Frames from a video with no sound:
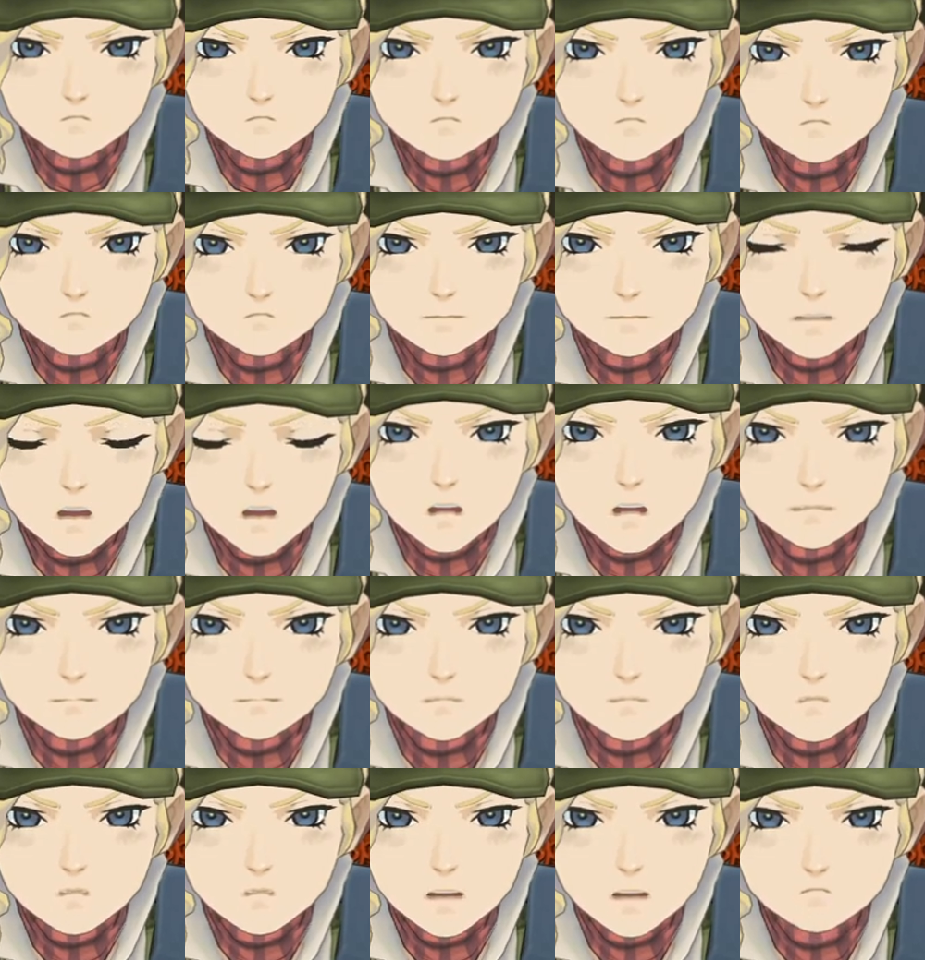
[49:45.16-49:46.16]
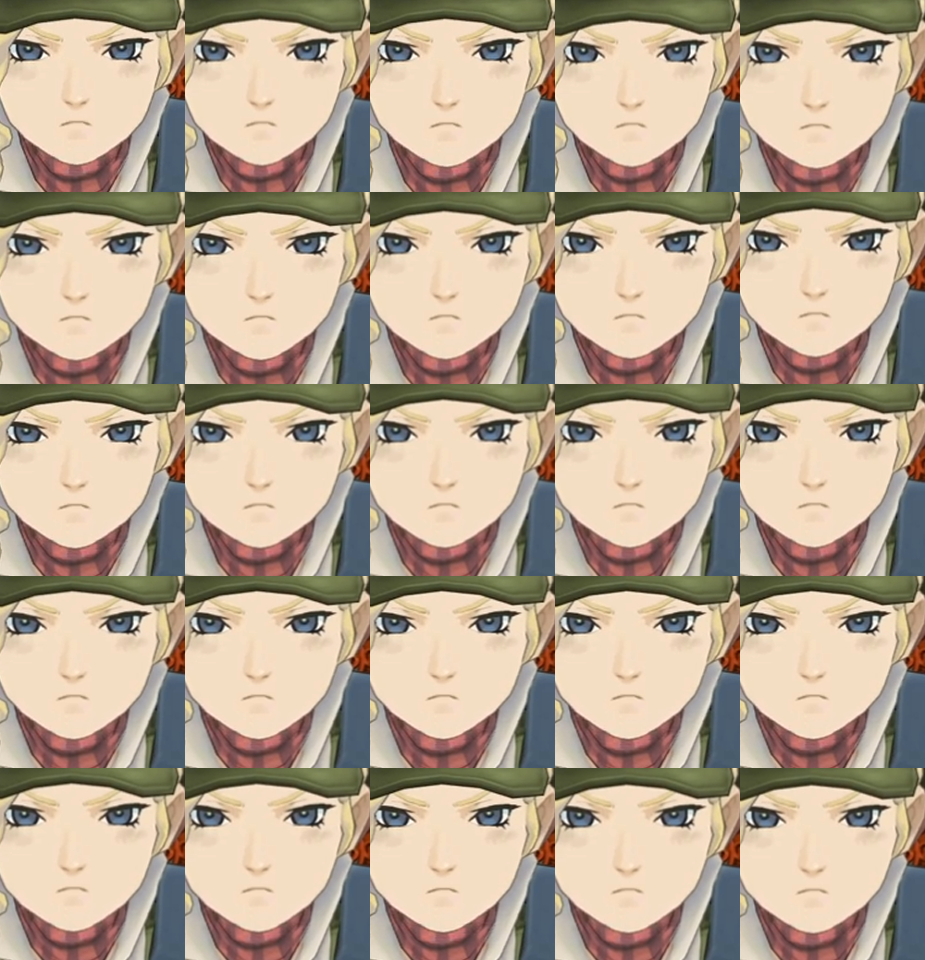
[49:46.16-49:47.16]
Dubious? What are you trying to
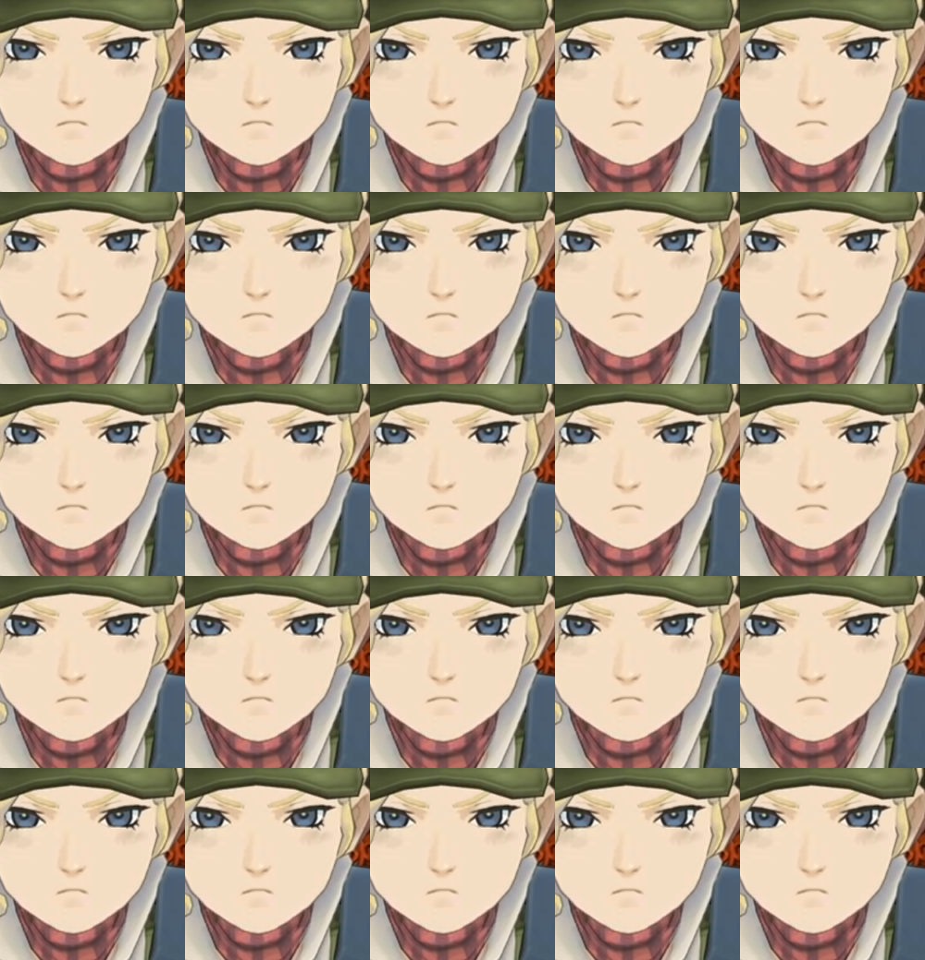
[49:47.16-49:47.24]
say?